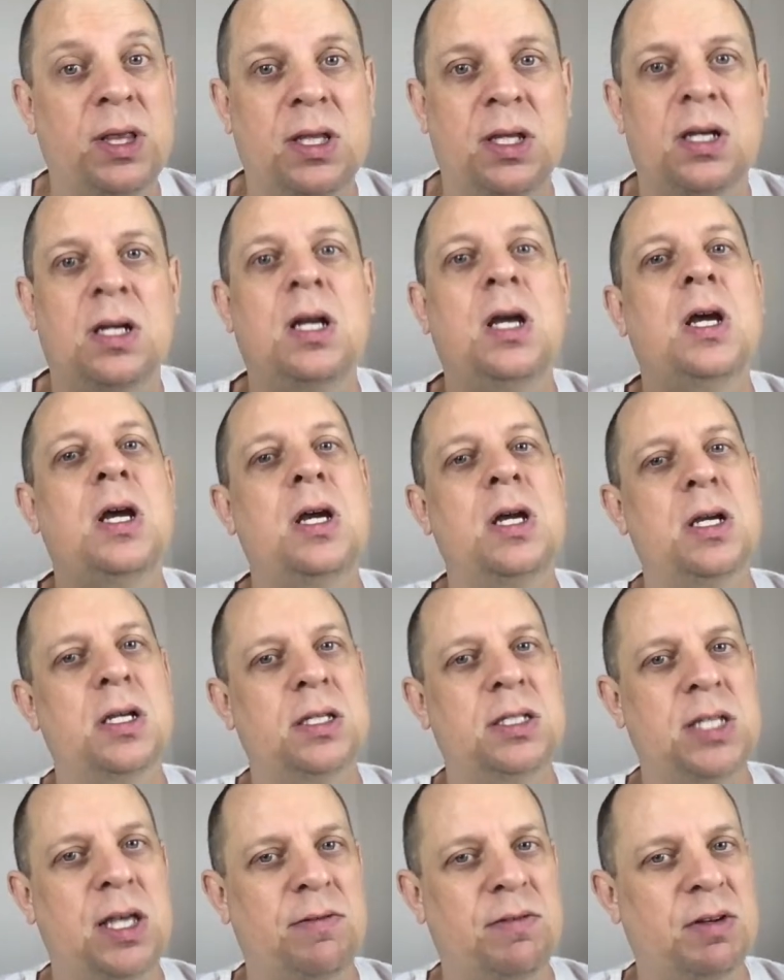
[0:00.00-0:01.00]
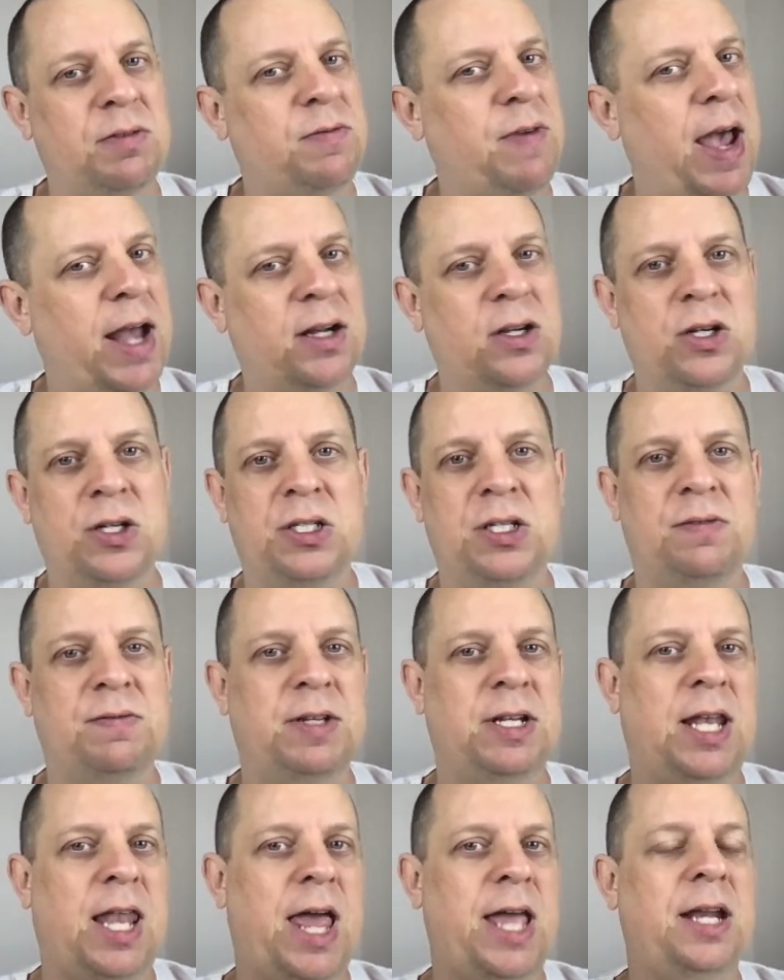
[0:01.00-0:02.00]
the 7 factors of
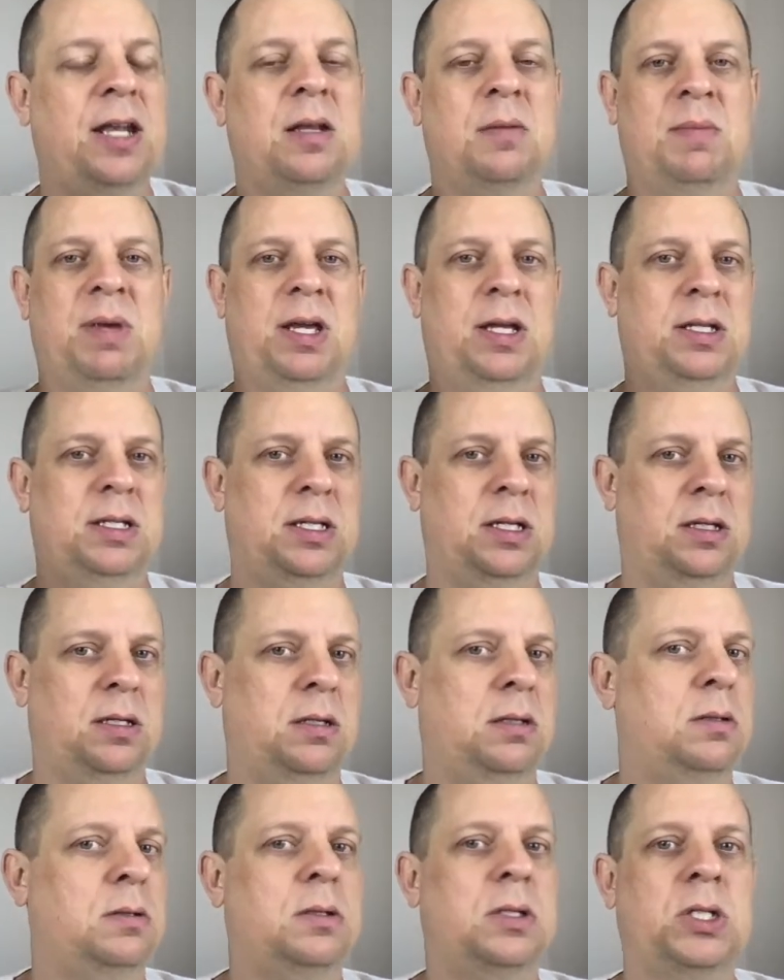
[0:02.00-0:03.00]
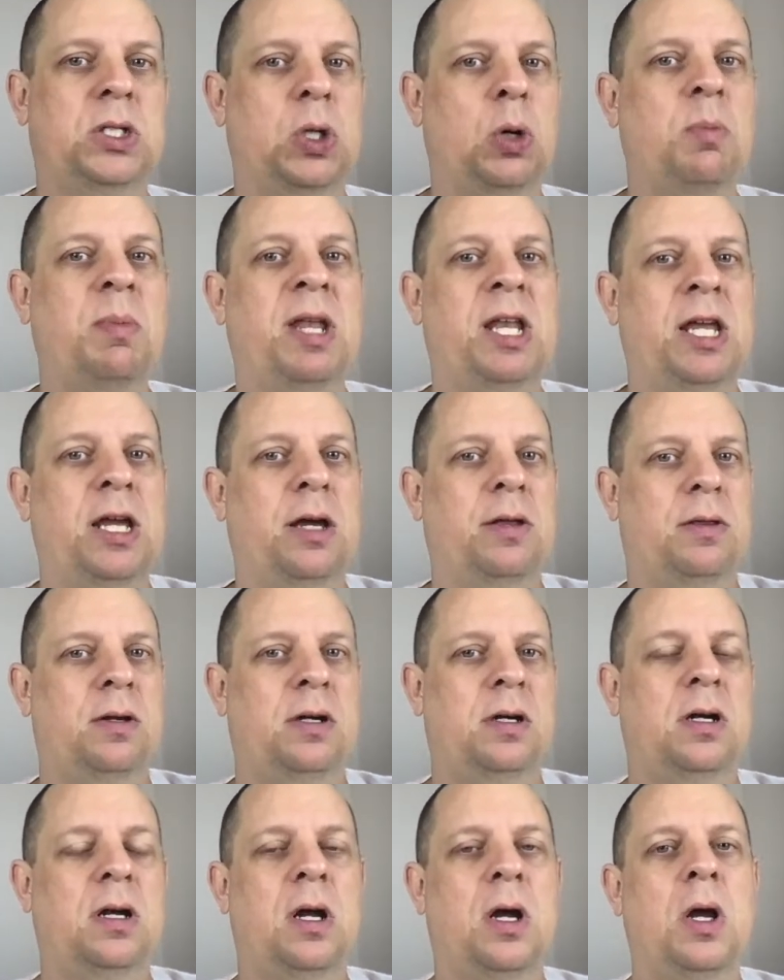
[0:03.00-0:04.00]
enlightenment and so many
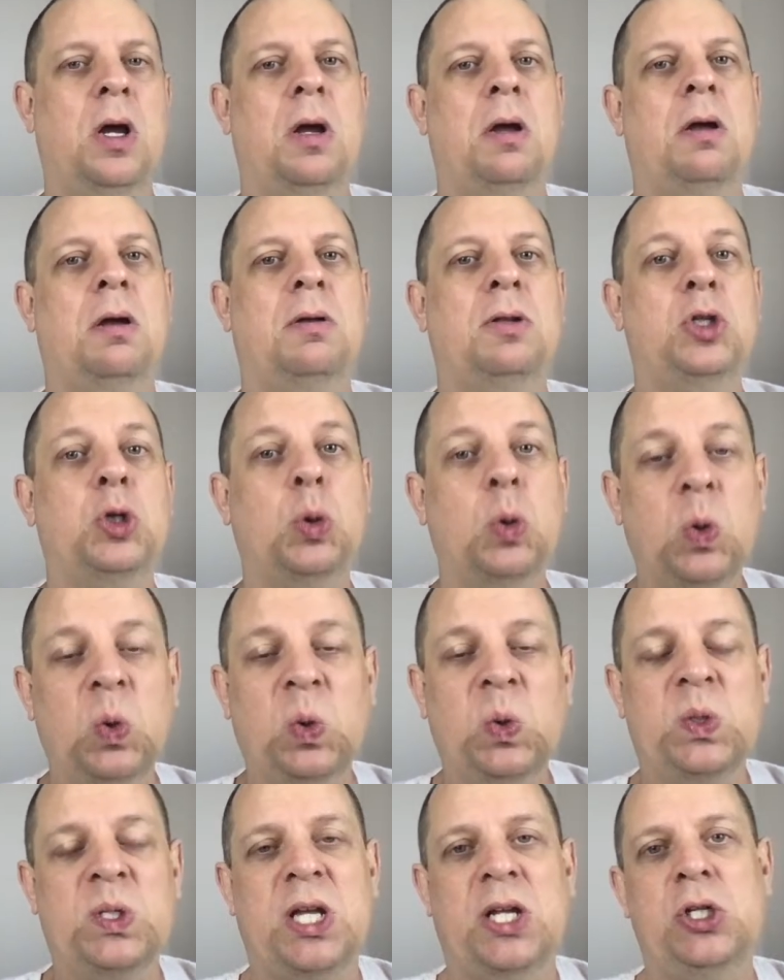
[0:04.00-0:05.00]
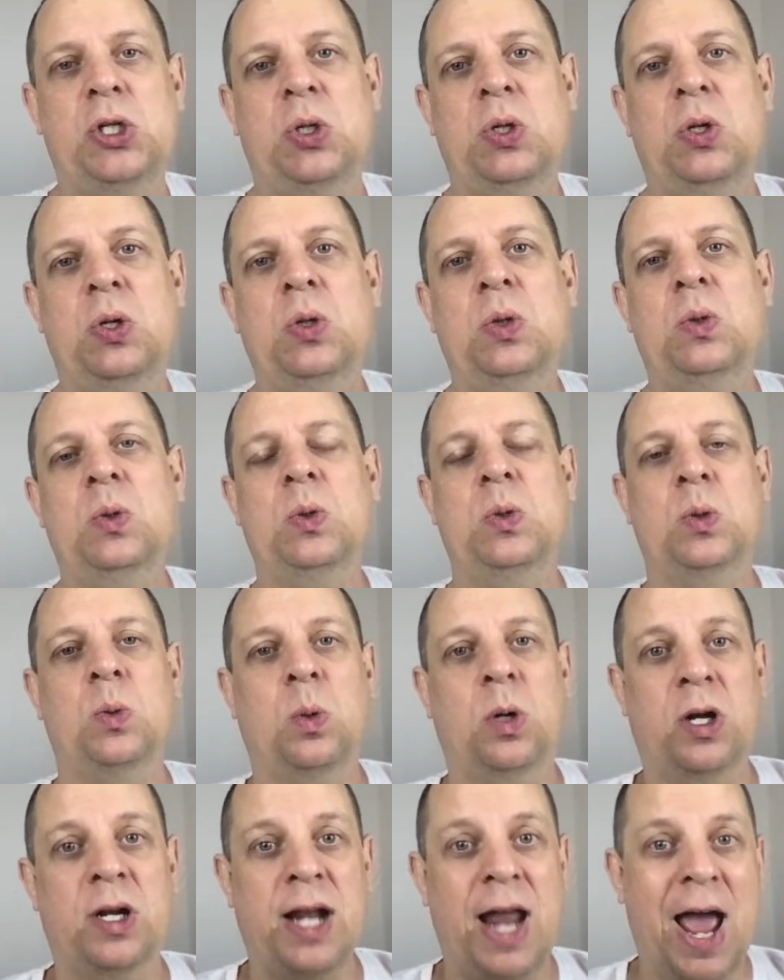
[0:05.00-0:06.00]
other tools that you use,
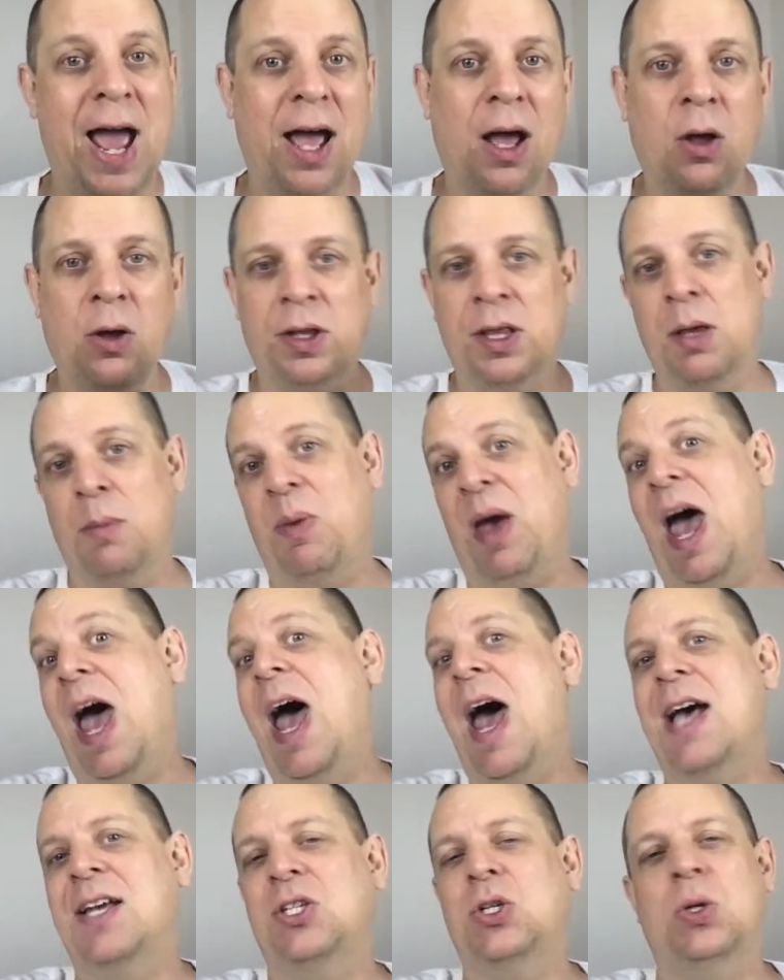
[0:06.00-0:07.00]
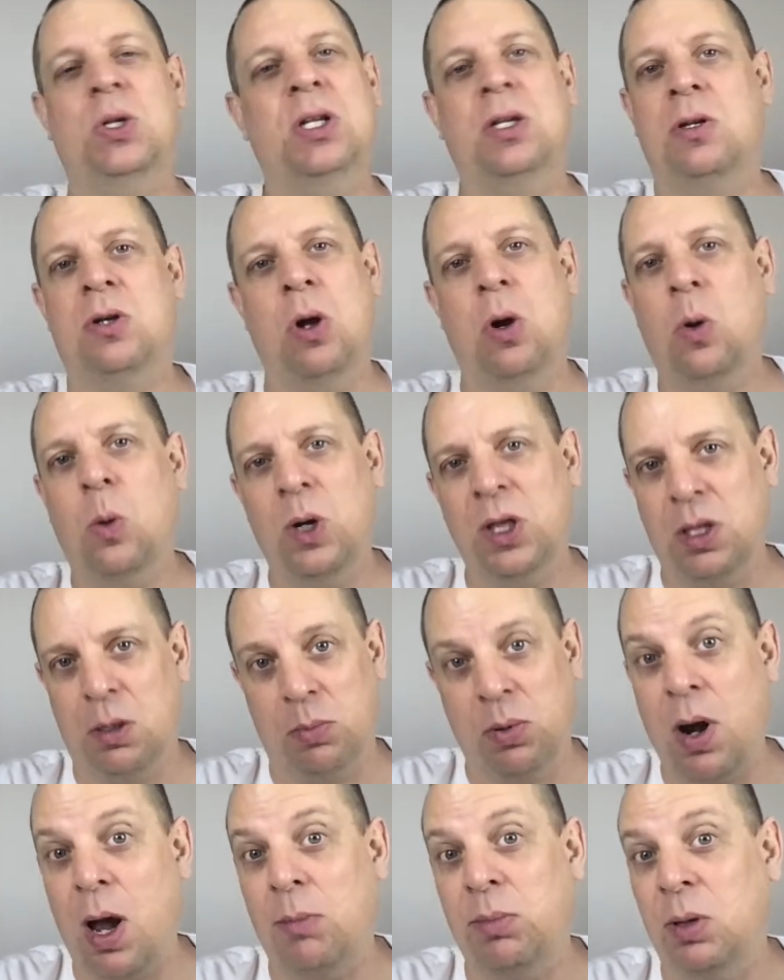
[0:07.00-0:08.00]
where now in the past you didn't know what the
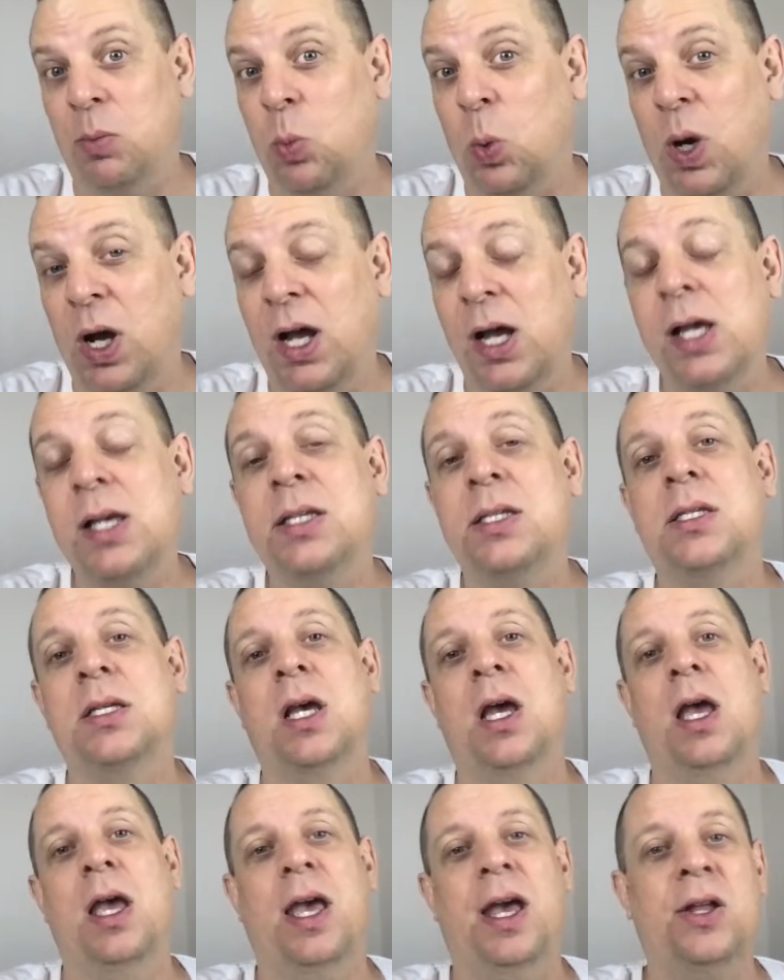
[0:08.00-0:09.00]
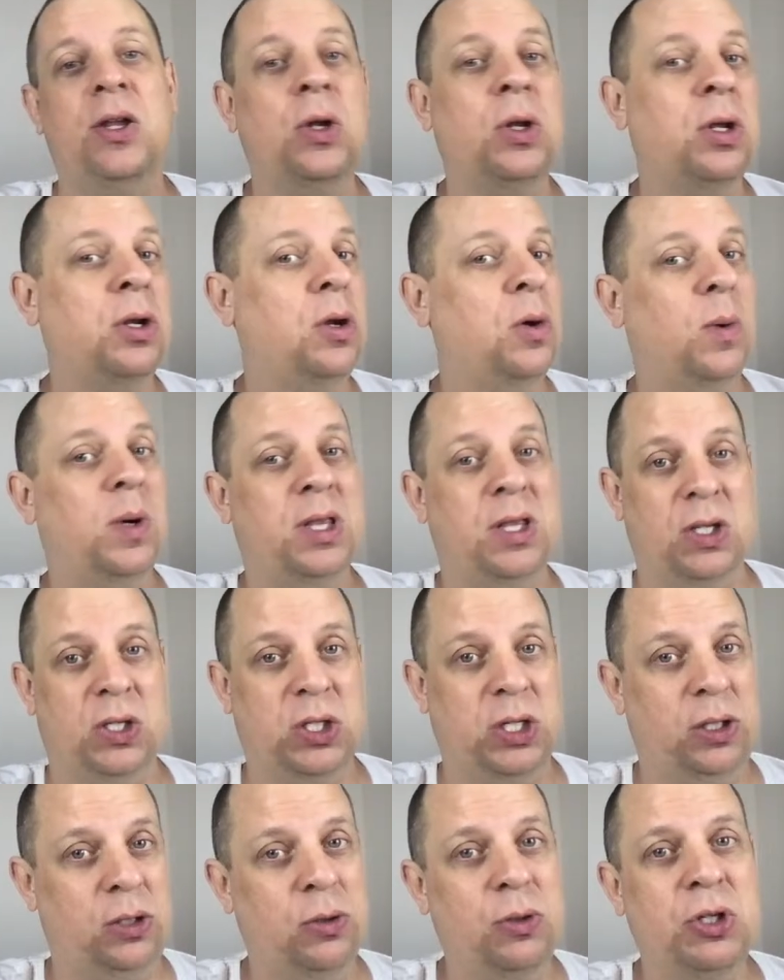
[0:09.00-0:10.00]
problem was and you didn't know what the
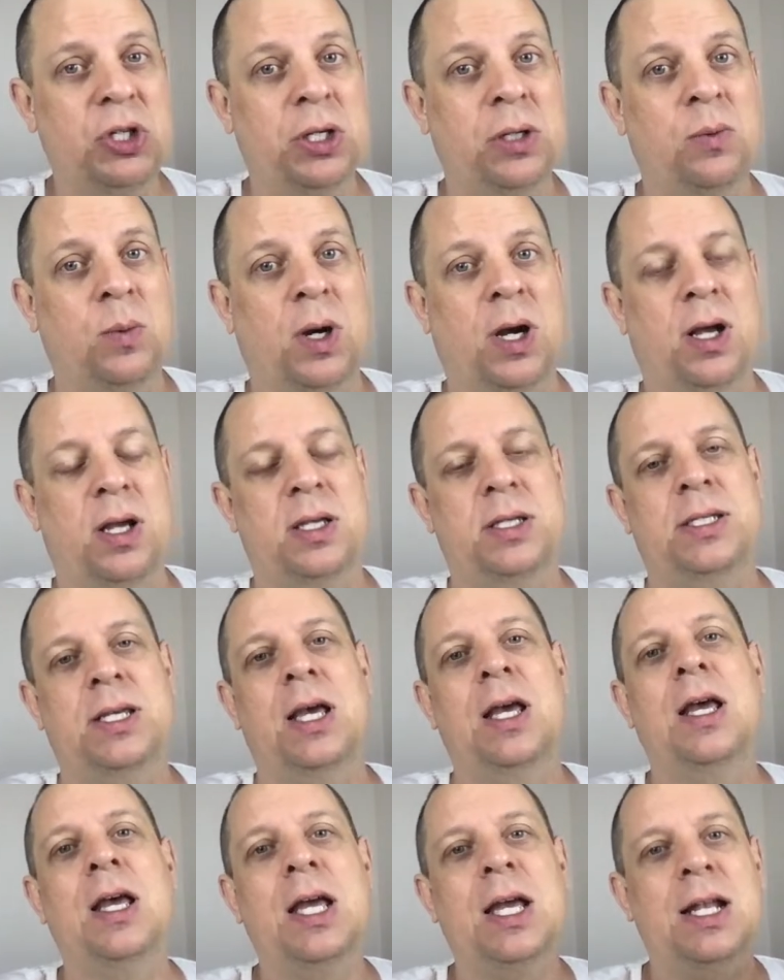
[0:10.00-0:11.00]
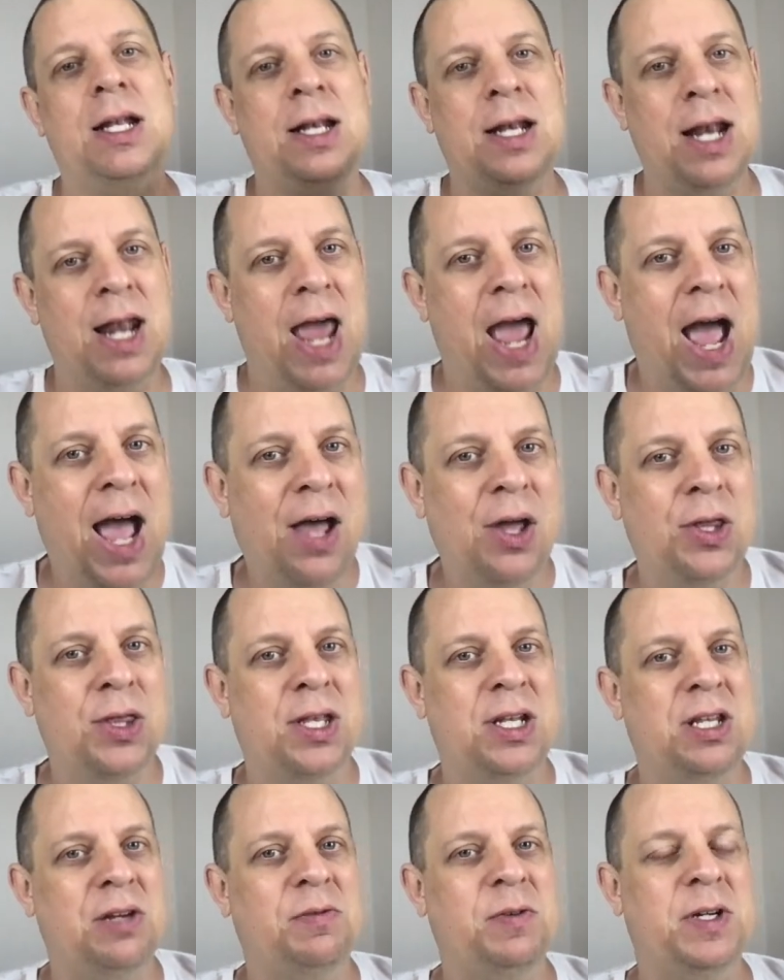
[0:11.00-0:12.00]
solution was. Now the
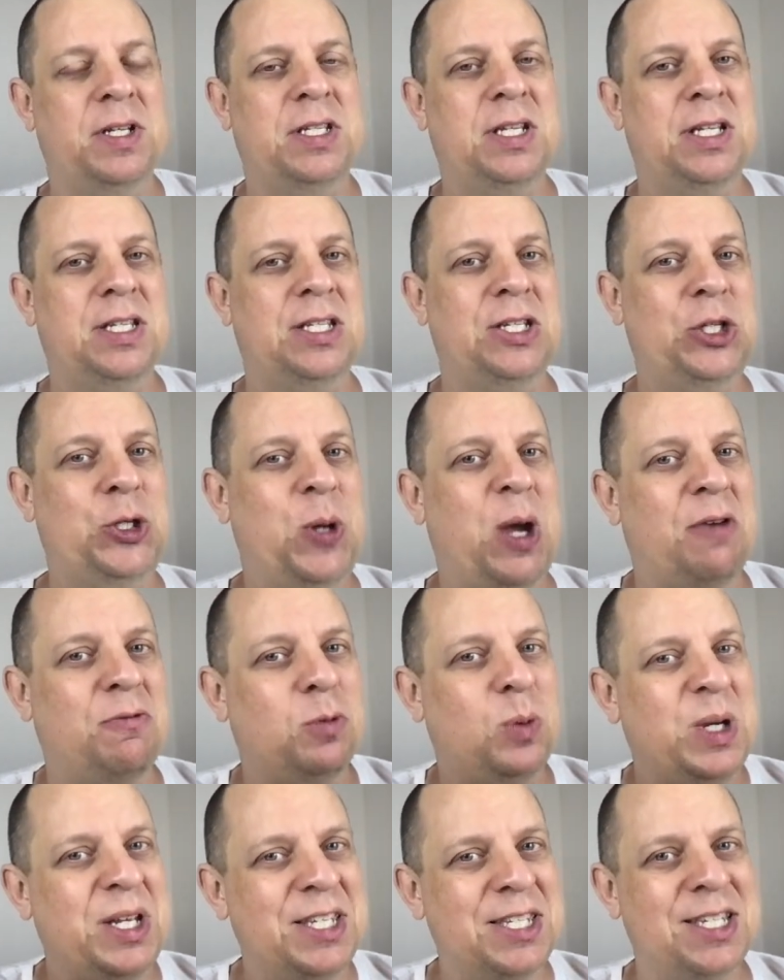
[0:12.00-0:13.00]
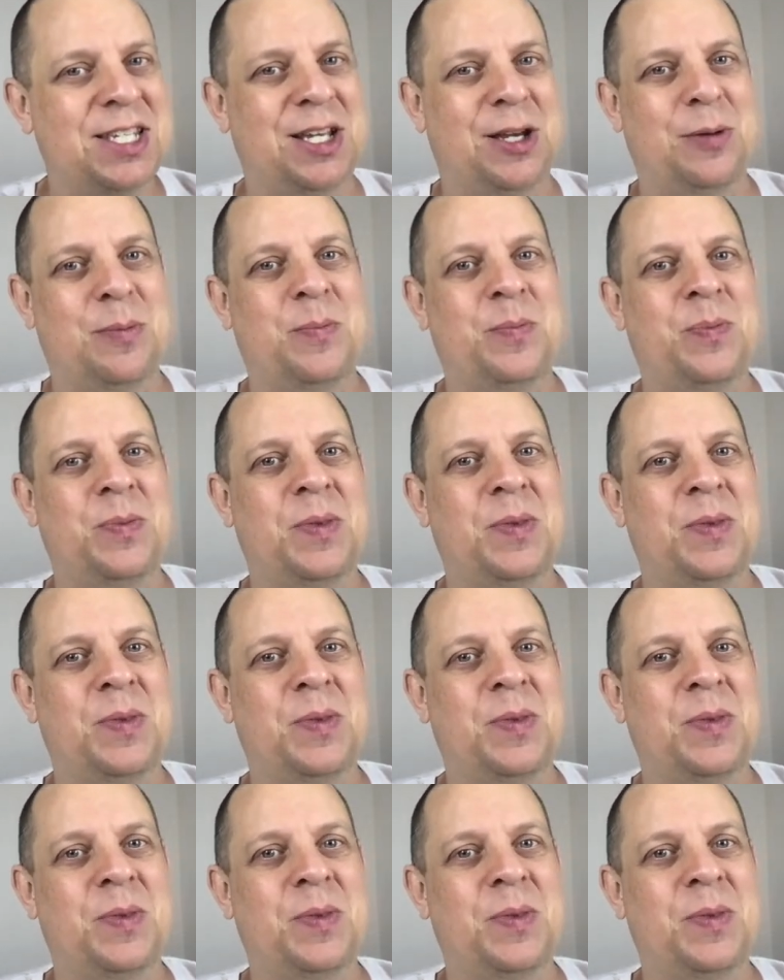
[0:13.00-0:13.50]
difference is you have wisdom.